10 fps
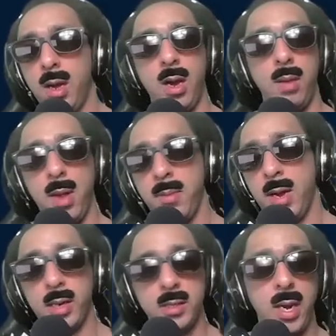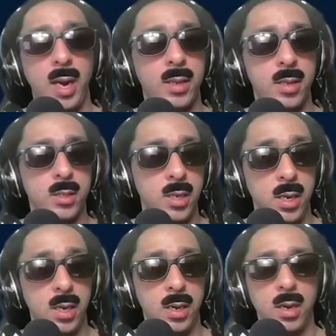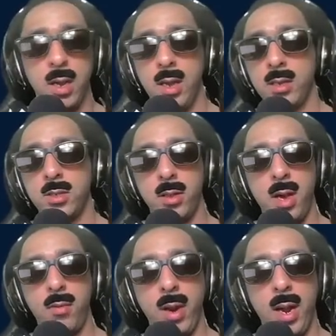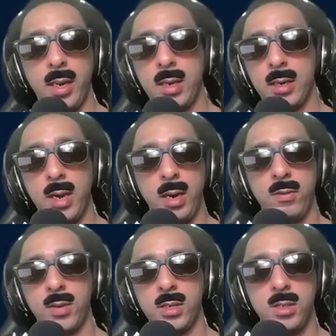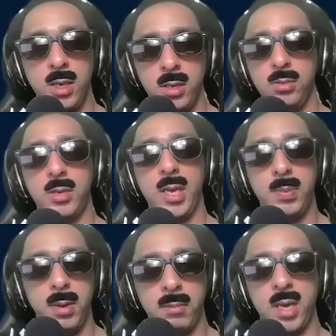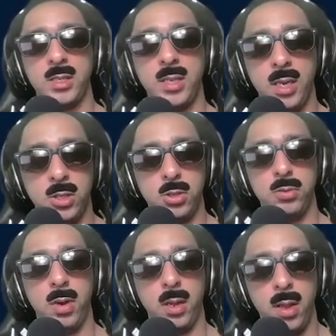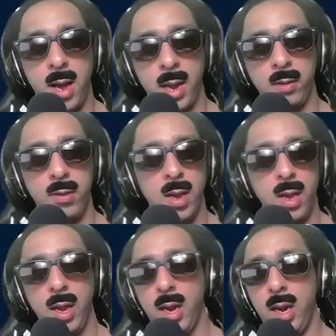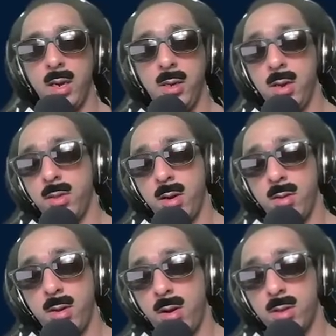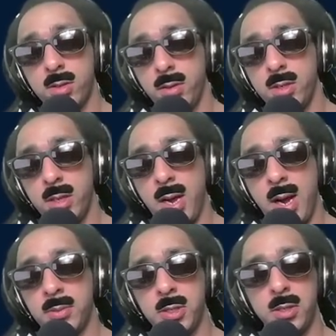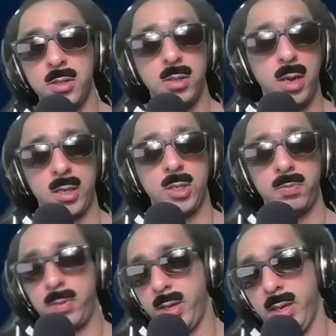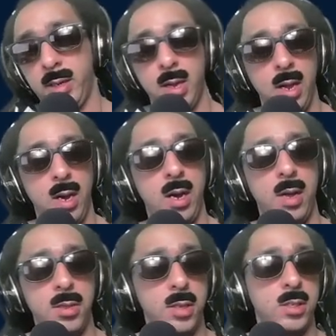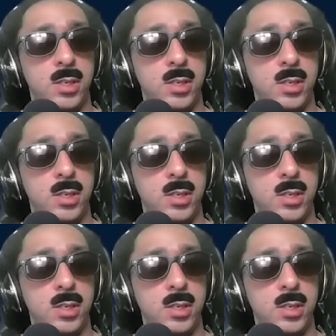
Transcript: maybe I tech this in so that way I can kind of continue keeping my stage 2 alive. And there also is the option to like just play this